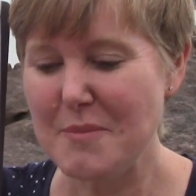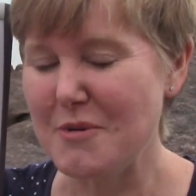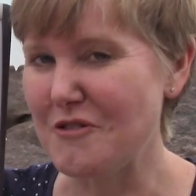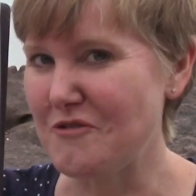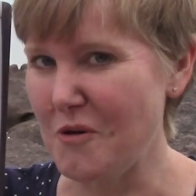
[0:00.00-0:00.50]

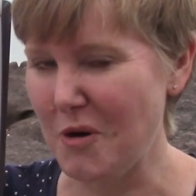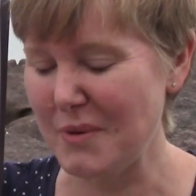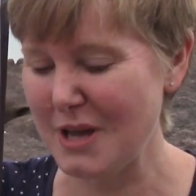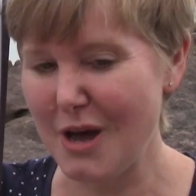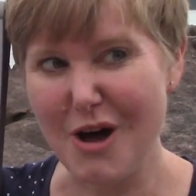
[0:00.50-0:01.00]
Before
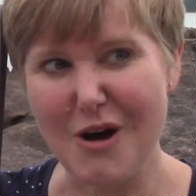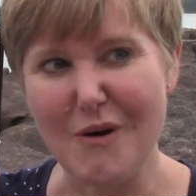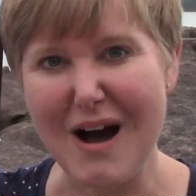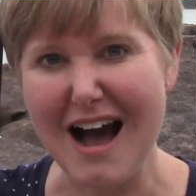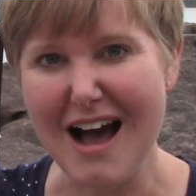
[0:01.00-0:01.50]
we
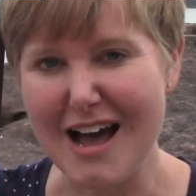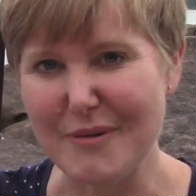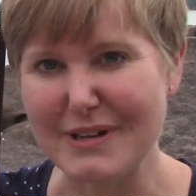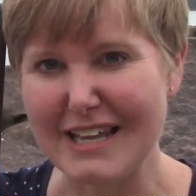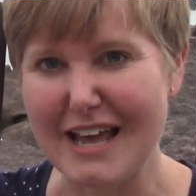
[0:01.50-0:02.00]
go, I
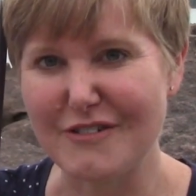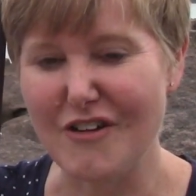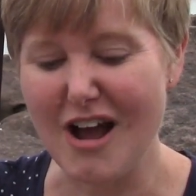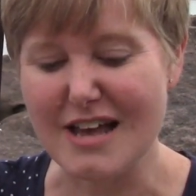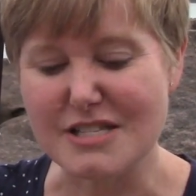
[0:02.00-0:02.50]
would like
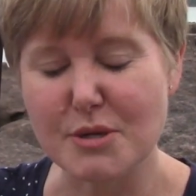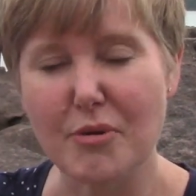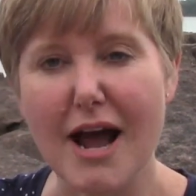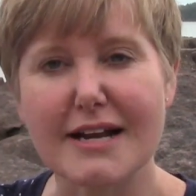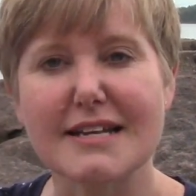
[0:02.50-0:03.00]
for us to
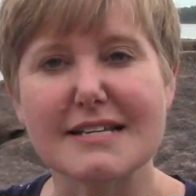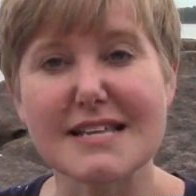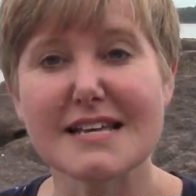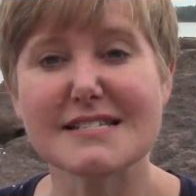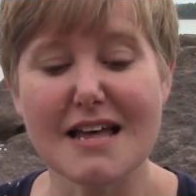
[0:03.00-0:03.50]
practice
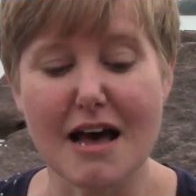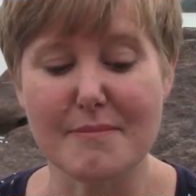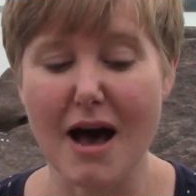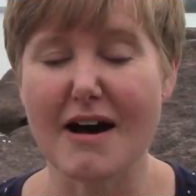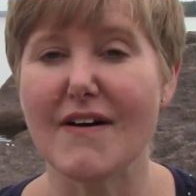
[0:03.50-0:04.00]
some
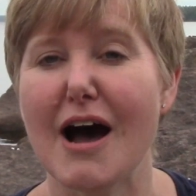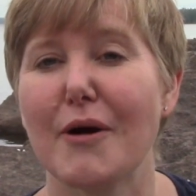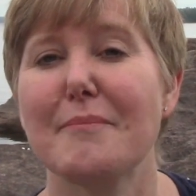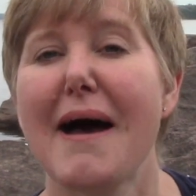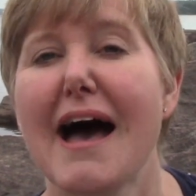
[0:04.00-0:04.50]
of
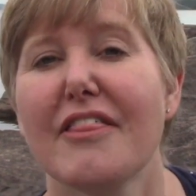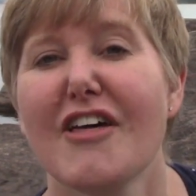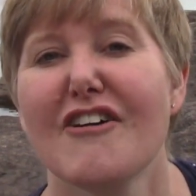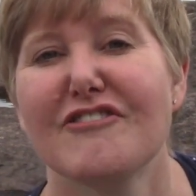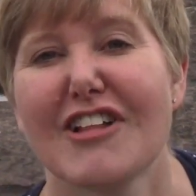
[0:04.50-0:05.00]
our math
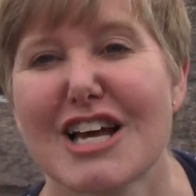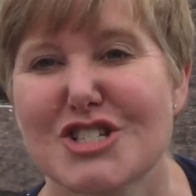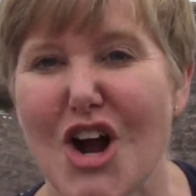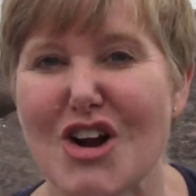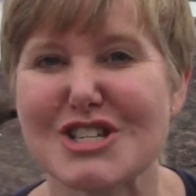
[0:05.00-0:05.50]

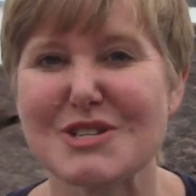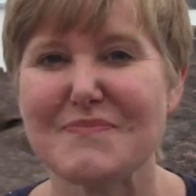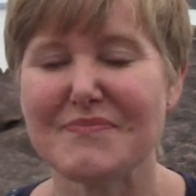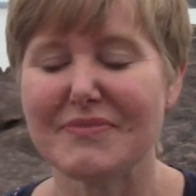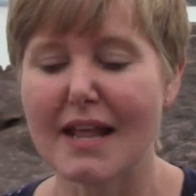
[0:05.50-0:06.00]
flashcards.
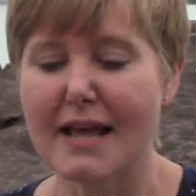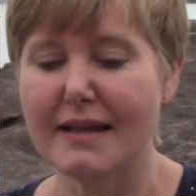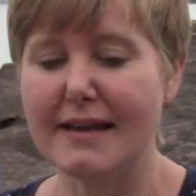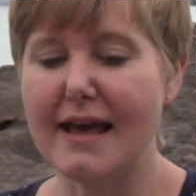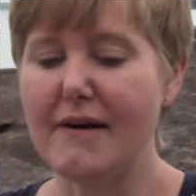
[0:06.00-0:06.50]

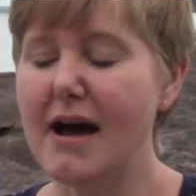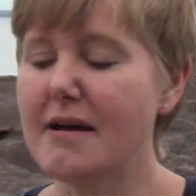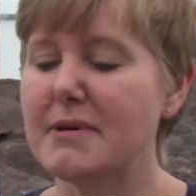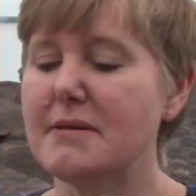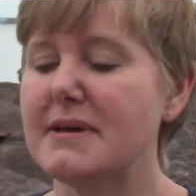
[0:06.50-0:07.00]
Now, I'm
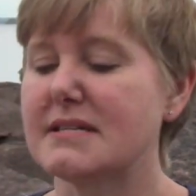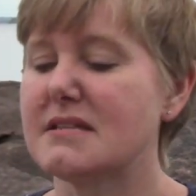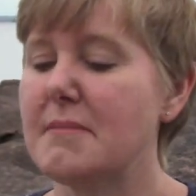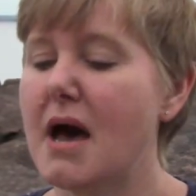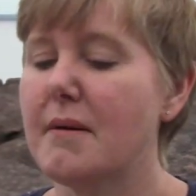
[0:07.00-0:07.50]
going to mix
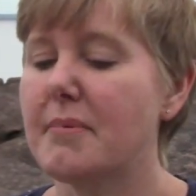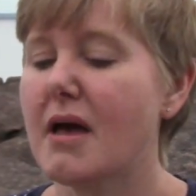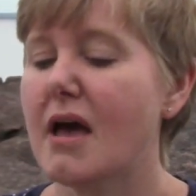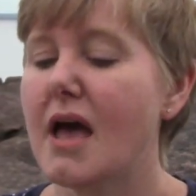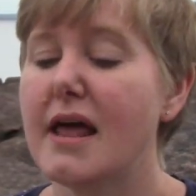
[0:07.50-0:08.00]
them up,
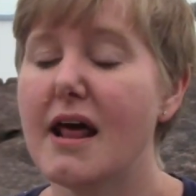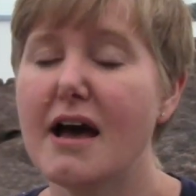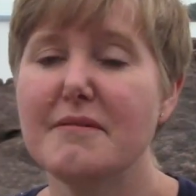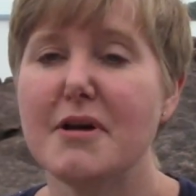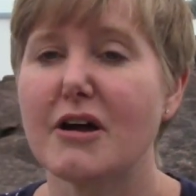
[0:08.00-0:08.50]
and
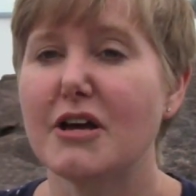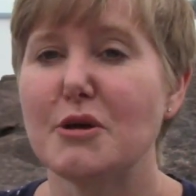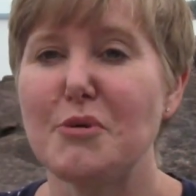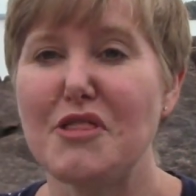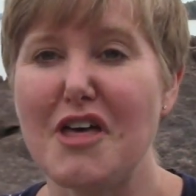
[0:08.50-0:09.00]
I'm not going
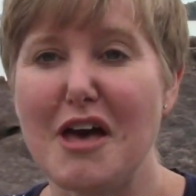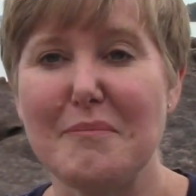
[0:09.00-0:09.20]
to put them